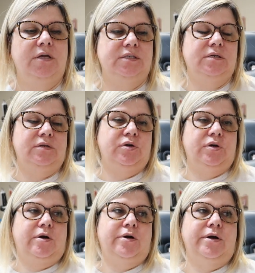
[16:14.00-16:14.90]
it's all in
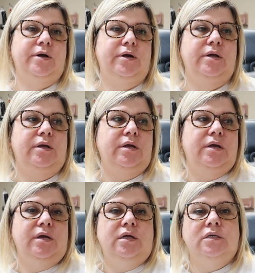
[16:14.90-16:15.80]
her car.
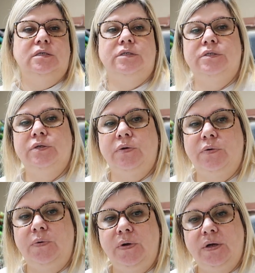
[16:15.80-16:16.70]
So